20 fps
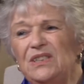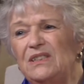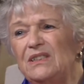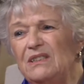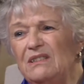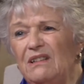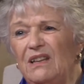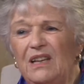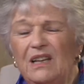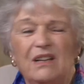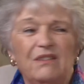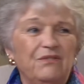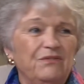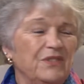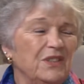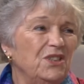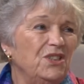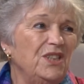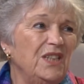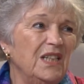didn't have
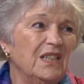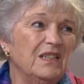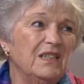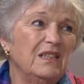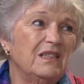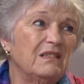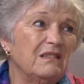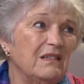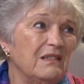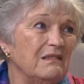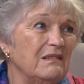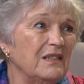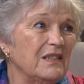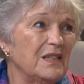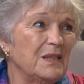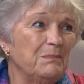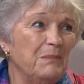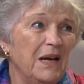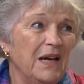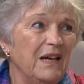a chance to, to
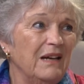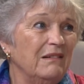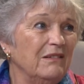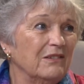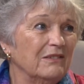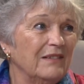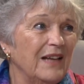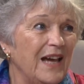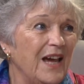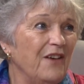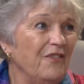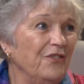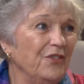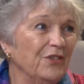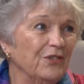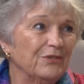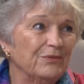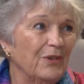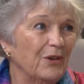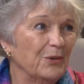smile or laugh
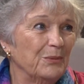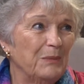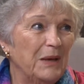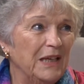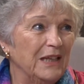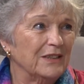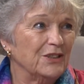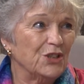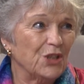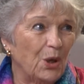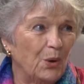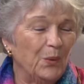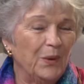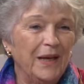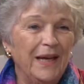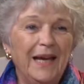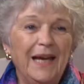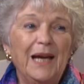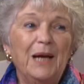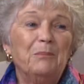or, or make a joke.
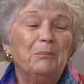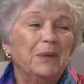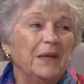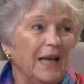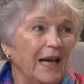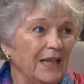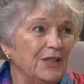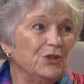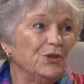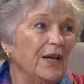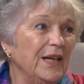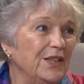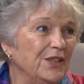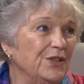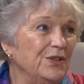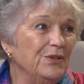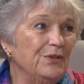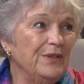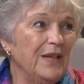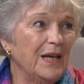But I try to
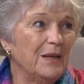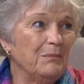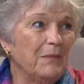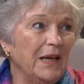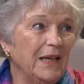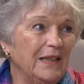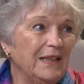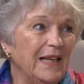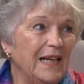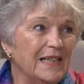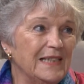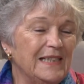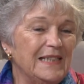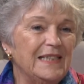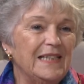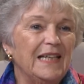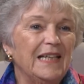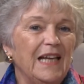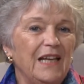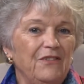do that in my
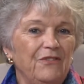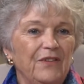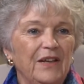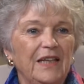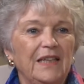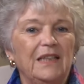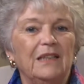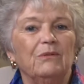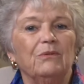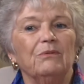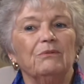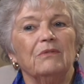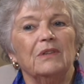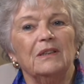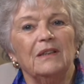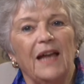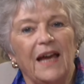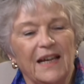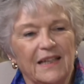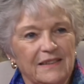classes, and I find it
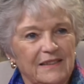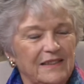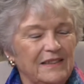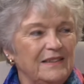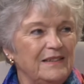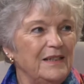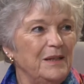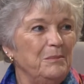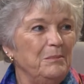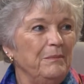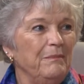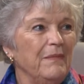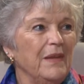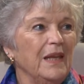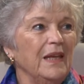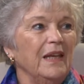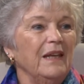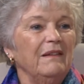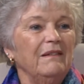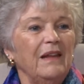relaxes them
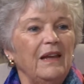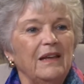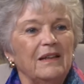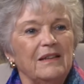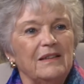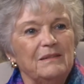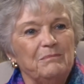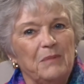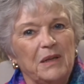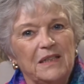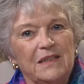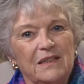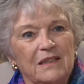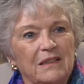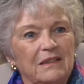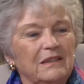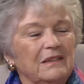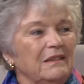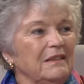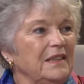and it makes it
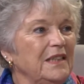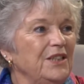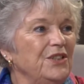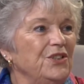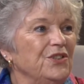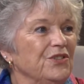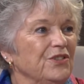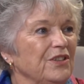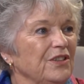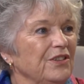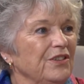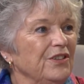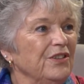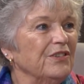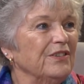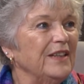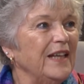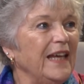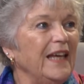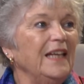a little easier to
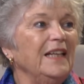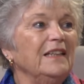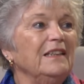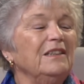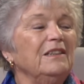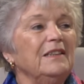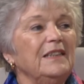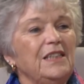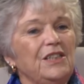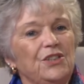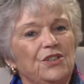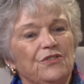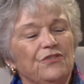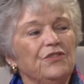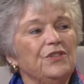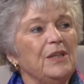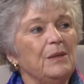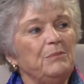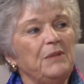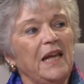learn and a little easier
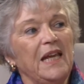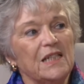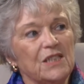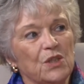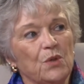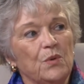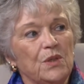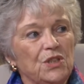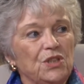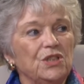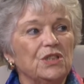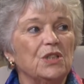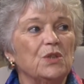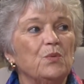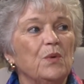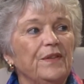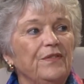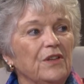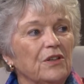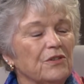for them to ask questions
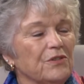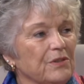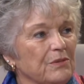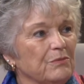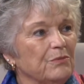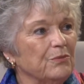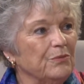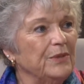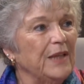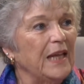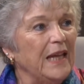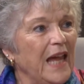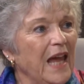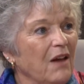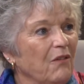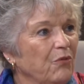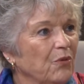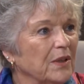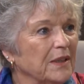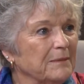when they're, they
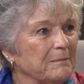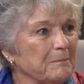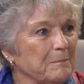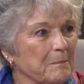have one. And